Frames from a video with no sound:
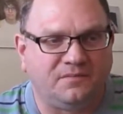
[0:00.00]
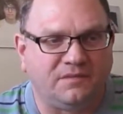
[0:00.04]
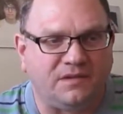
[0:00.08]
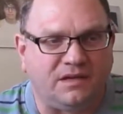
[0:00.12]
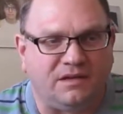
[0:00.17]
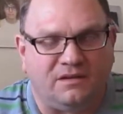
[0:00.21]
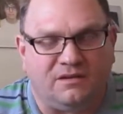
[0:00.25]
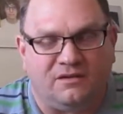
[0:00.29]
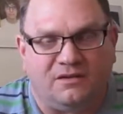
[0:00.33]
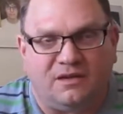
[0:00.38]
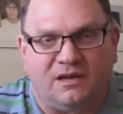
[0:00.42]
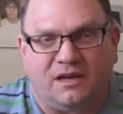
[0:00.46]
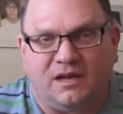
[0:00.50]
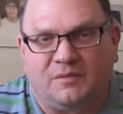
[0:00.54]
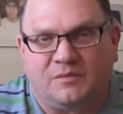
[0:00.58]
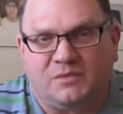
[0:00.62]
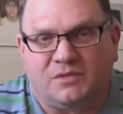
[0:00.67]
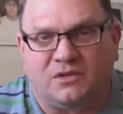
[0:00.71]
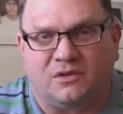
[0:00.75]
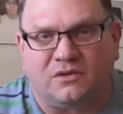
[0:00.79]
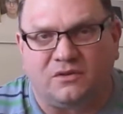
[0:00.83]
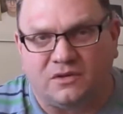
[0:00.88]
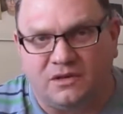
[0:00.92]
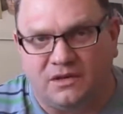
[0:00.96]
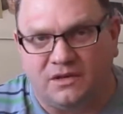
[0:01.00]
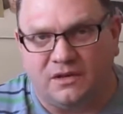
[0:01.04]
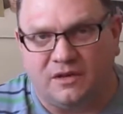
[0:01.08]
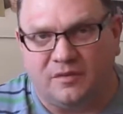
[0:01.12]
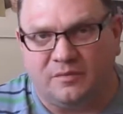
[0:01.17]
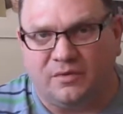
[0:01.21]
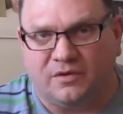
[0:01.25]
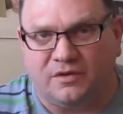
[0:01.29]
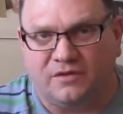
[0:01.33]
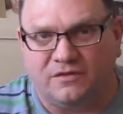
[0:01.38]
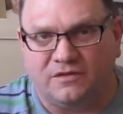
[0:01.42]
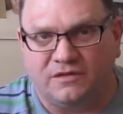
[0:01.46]
you know, and I'm certainly
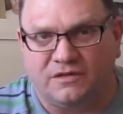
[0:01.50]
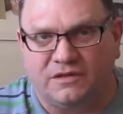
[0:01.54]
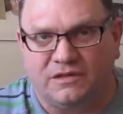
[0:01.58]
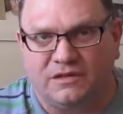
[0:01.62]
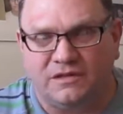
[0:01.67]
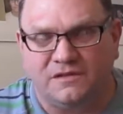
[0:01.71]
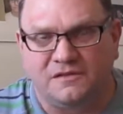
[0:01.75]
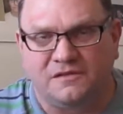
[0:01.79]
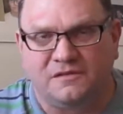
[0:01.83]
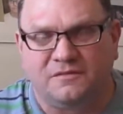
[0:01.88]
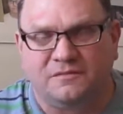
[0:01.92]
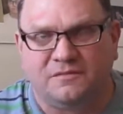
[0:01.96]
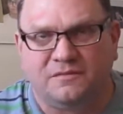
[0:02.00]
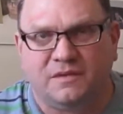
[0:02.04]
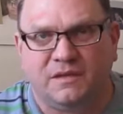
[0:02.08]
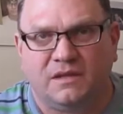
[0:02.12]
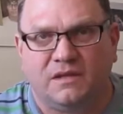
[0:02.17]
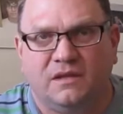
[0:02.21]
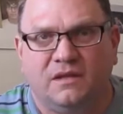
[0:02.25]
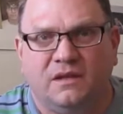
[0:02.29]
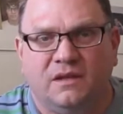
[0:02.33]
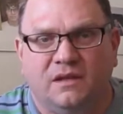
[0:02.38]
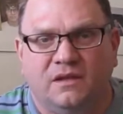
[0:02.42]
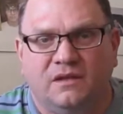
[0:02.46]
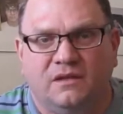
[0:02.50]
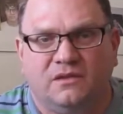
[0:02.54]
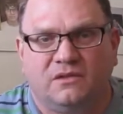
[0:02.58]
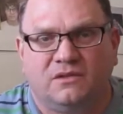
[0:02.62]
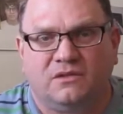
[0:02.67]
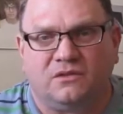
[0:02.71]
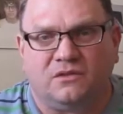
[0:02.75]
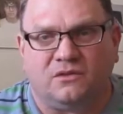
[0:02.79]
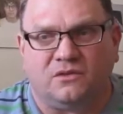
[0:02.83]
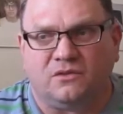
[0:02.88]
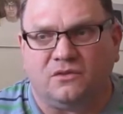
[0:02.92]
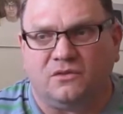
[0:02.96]
not perfect either.
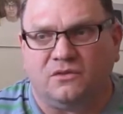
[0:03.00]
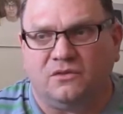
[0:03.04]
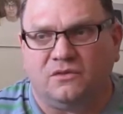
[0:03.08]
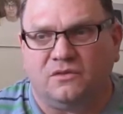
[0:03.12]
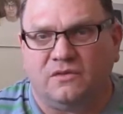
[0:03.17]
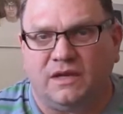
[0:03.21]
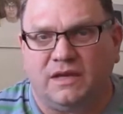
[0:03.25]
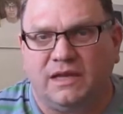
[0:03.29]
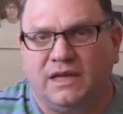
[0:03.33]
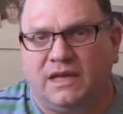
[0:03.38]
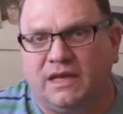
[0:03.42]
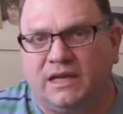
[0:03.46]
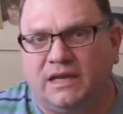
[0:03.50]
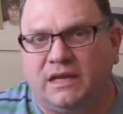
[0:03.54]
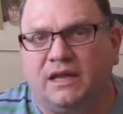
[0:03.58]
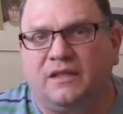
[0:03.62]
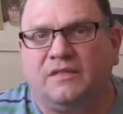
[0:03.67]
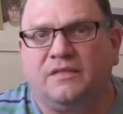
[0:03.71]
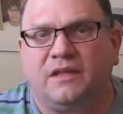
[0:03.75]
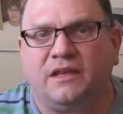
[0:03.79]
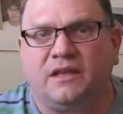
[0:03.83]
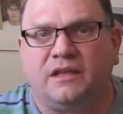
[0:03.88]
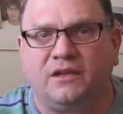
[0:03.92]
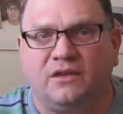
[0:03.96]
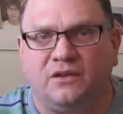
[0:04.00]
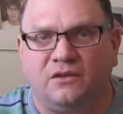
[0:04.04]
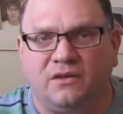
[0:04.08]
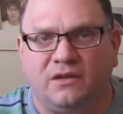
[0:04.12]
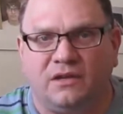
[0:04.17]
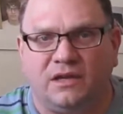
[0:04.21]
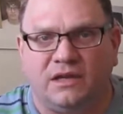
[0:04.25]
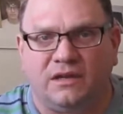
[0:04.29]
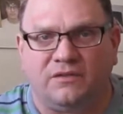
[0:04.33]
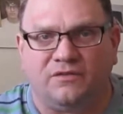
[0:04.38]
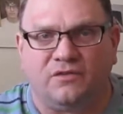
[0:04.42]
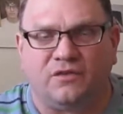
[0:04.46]
So again, I thank you
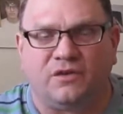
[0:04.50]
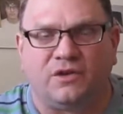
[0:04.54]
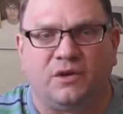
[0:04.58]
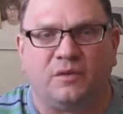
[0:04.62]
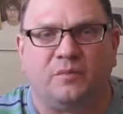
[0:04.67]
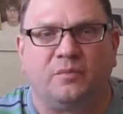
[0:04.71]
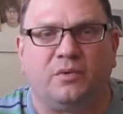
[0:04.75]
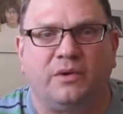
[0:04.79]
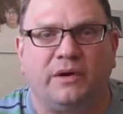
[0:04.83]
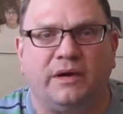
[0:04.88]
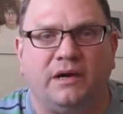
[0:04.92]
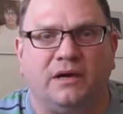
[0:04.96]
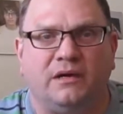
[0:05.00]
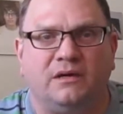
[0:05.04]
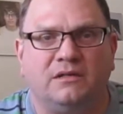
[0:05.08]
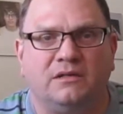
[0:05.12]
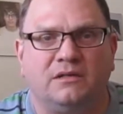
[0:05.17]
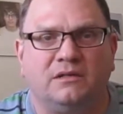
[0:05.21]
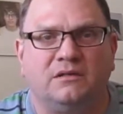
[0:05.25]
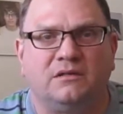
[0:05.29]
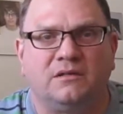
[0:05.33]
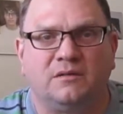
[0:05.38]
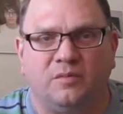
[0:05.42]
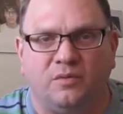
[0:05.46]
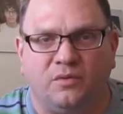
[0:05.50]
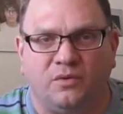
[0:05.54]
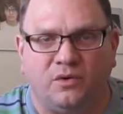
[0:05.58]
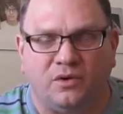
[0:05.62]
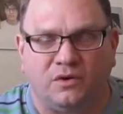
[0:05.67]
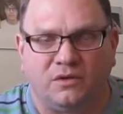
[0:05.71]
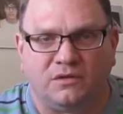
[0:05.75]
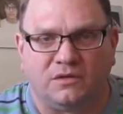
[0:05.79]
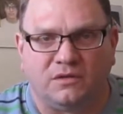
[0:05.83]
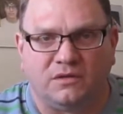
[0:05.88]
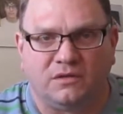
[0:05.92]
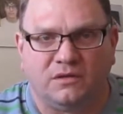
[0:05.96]
again for your prayers and
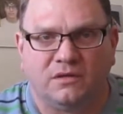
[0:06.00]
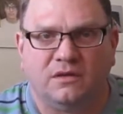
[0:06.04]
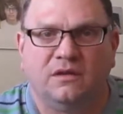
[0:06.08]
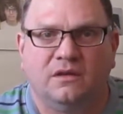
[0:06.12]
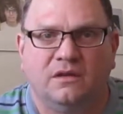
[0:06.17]
support.